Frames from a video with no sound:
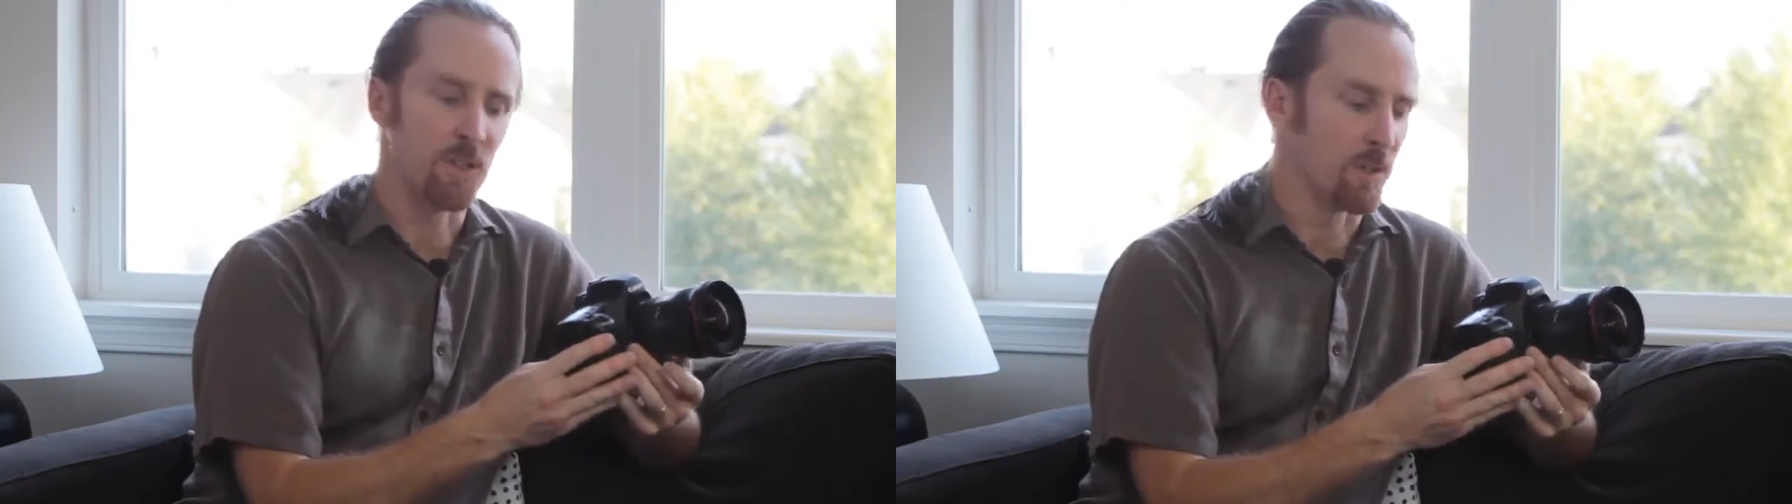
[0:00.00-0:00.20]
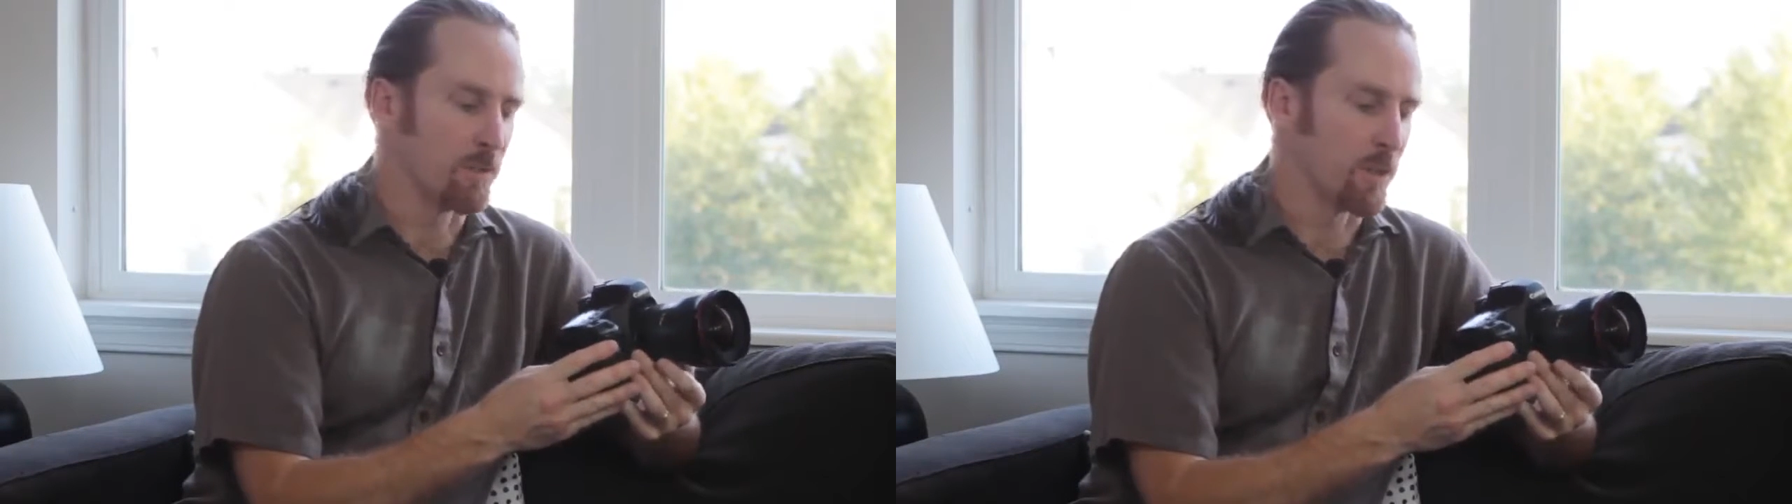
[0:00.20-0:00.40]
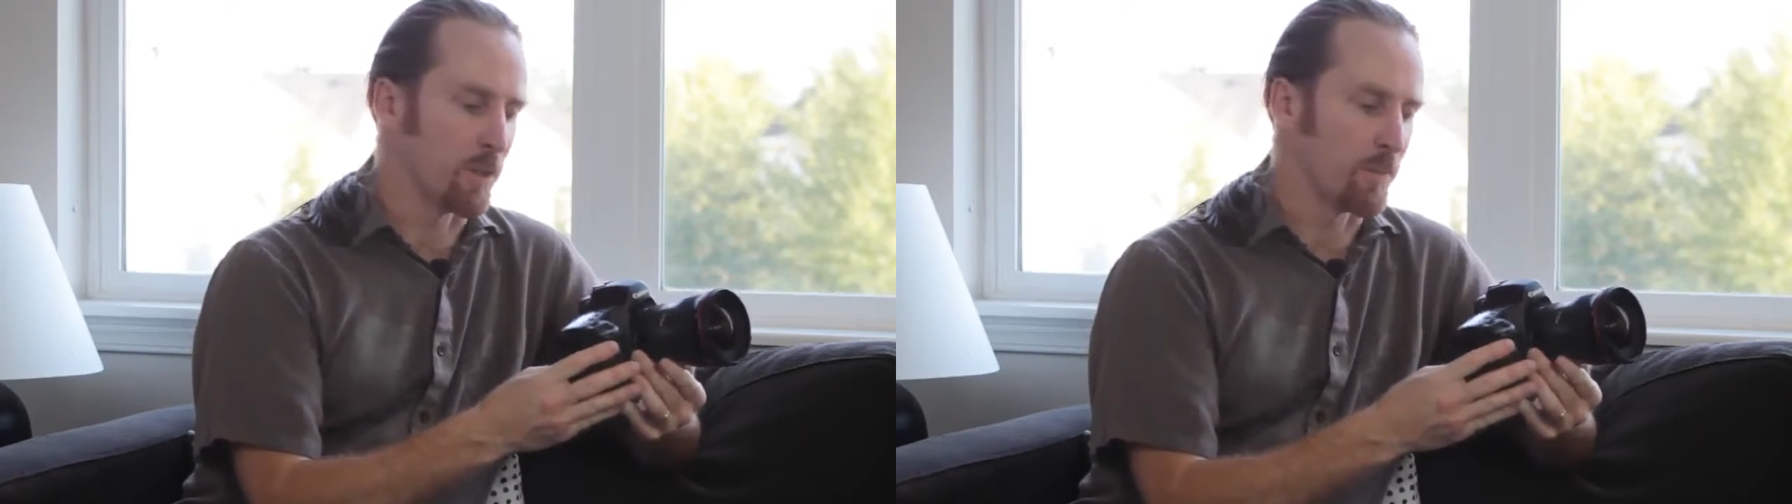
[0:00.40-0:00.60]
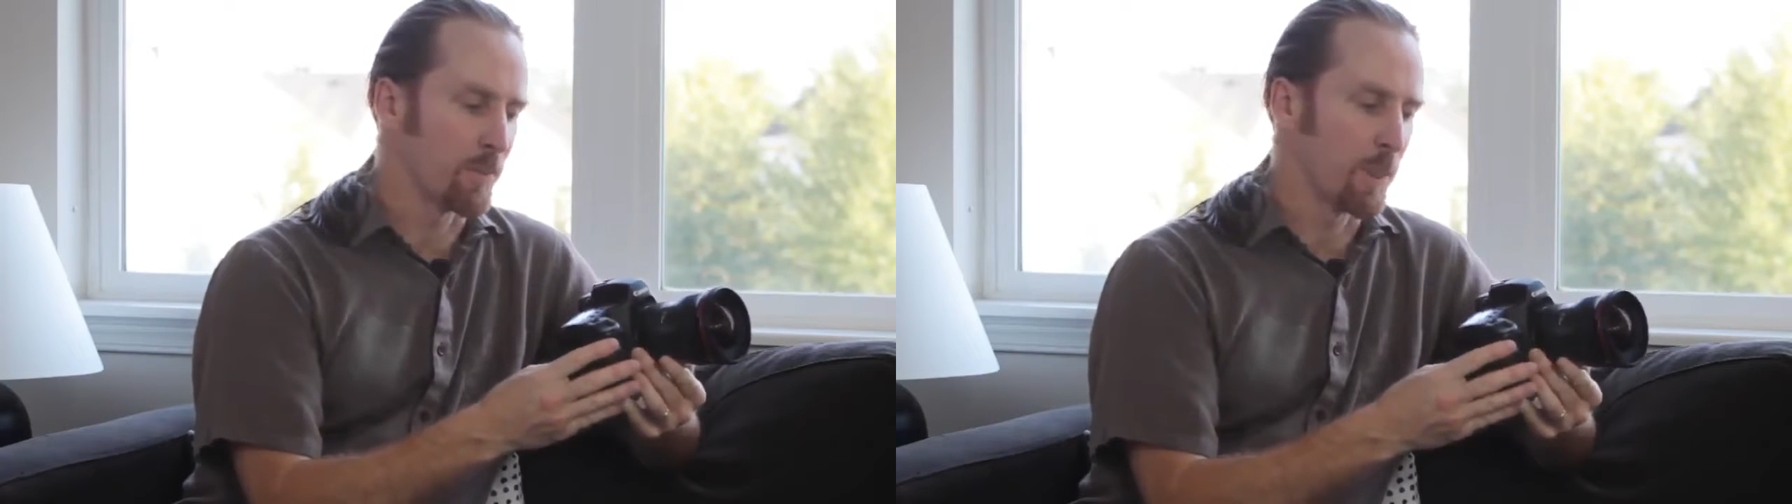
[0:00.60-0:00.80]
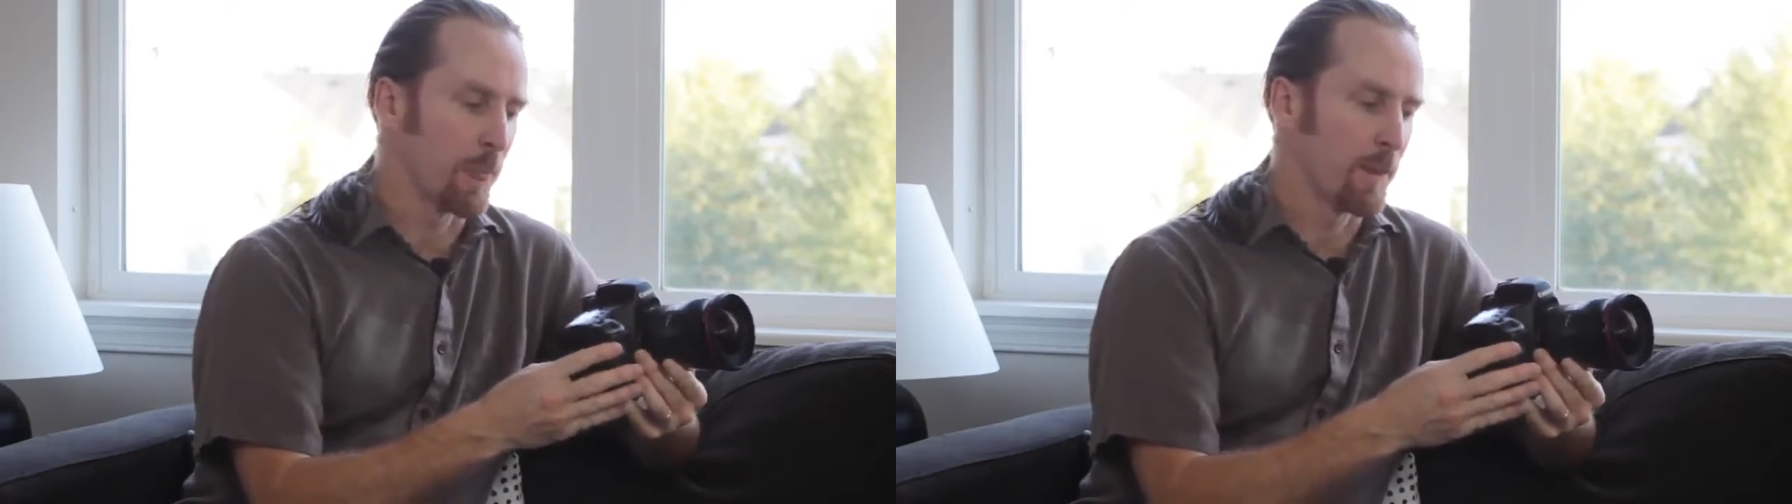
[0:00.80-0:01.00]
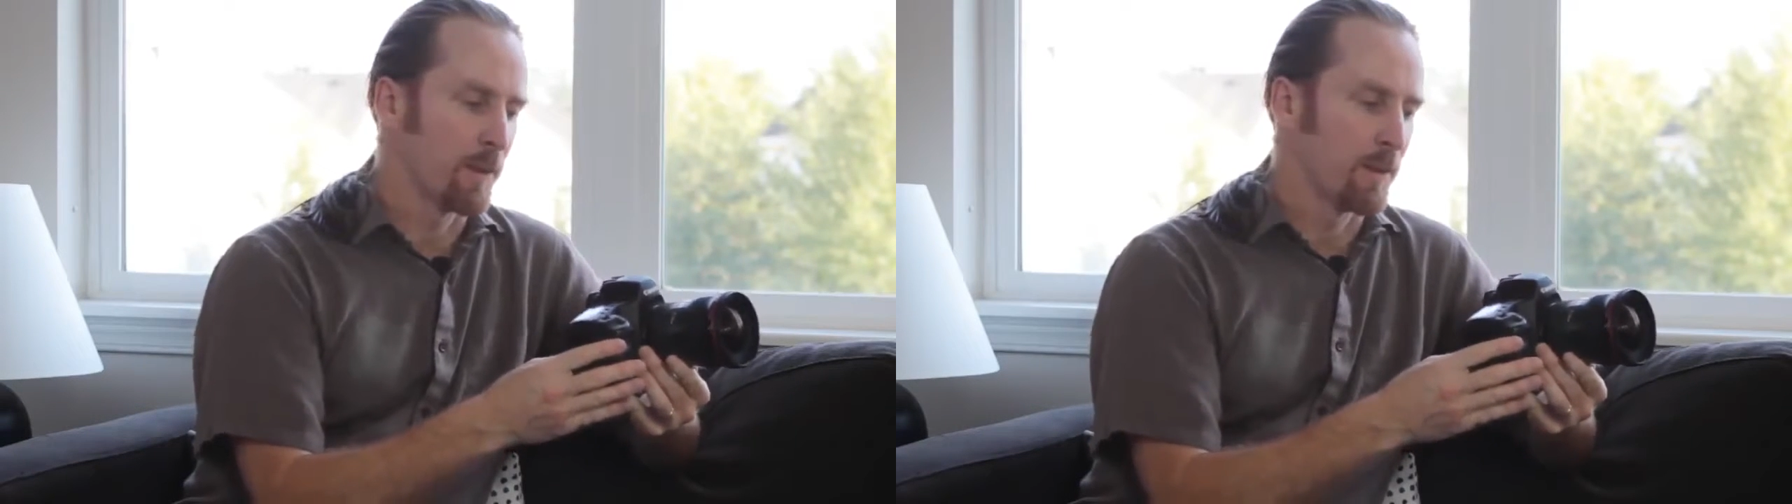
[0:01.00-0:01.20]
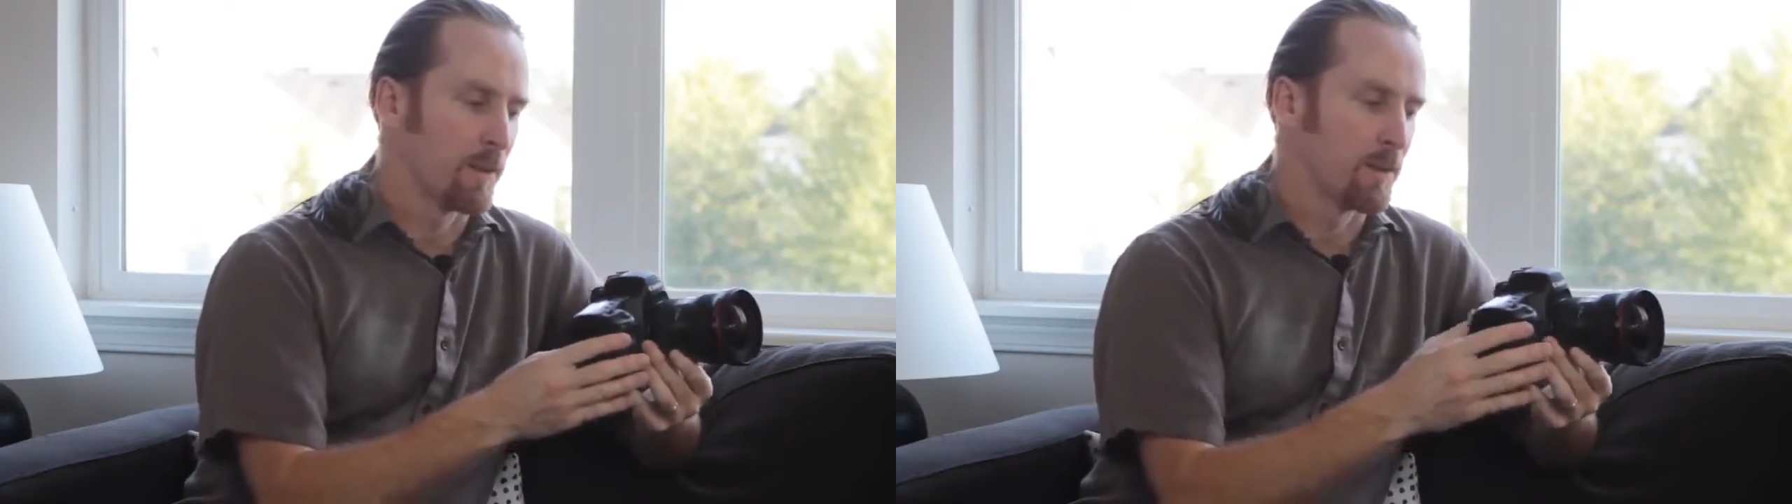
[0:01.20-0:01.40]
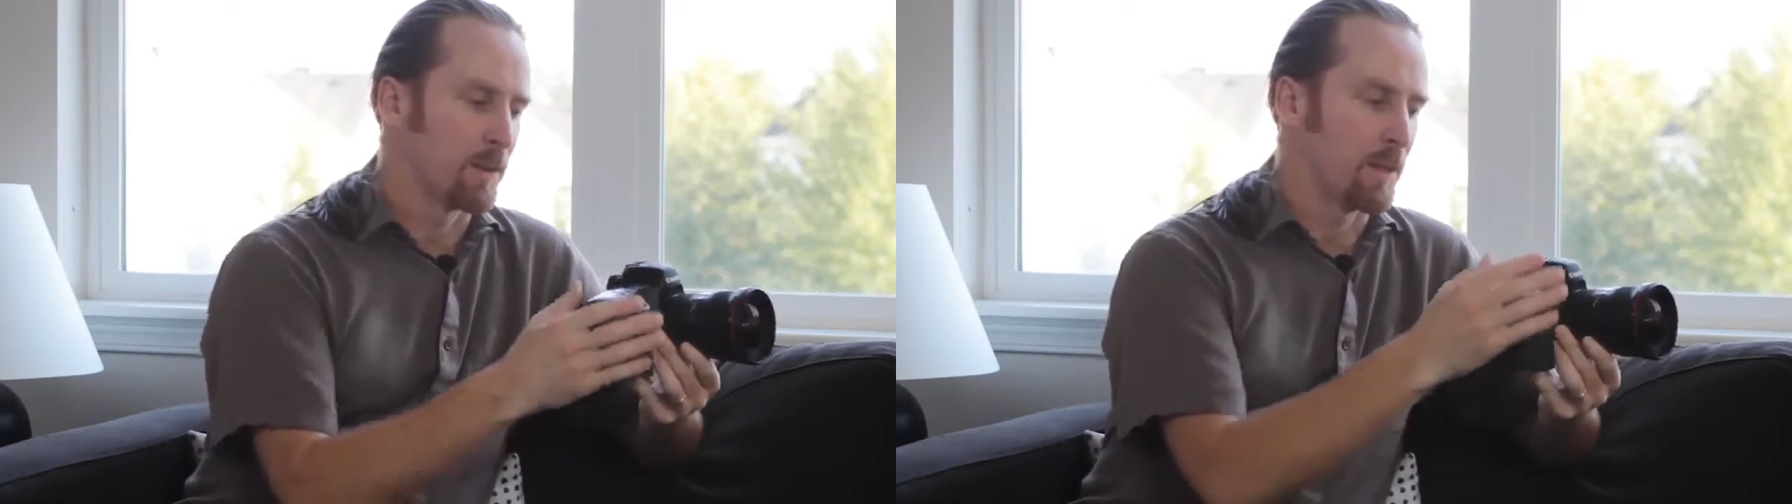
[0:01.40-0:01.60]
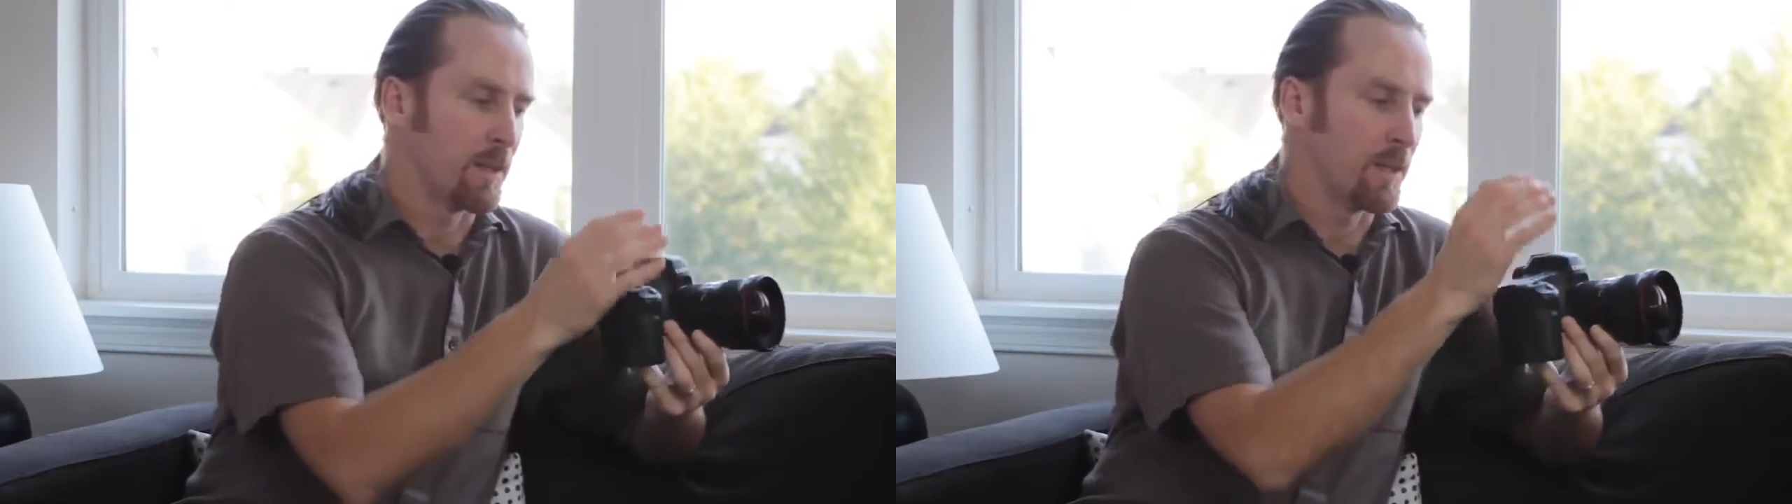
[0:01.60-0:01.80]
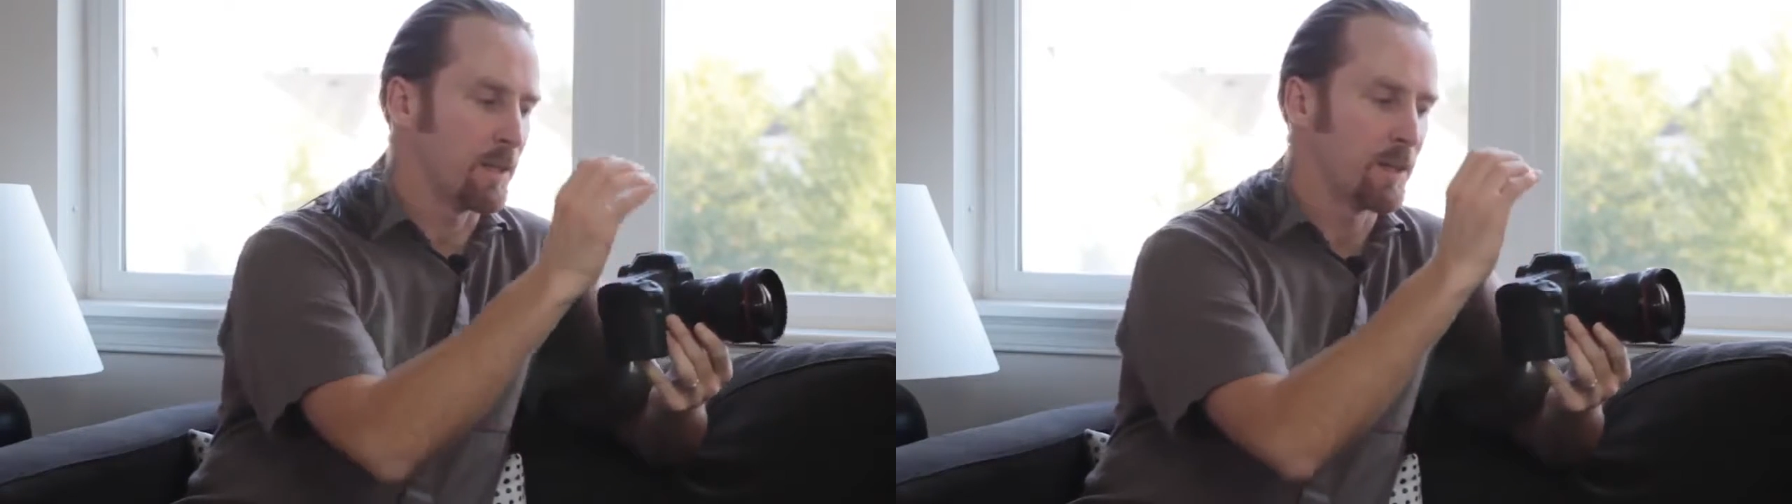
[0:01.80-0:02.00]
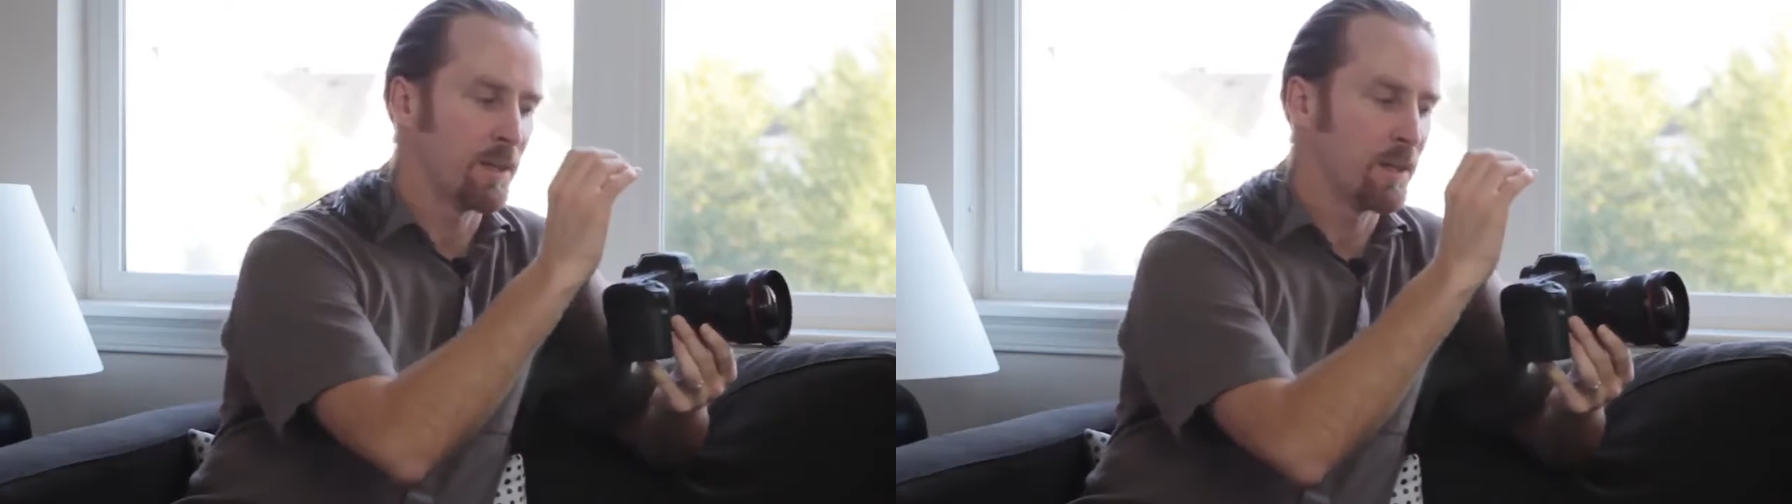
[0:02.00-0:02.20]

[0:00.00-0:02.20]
You've got the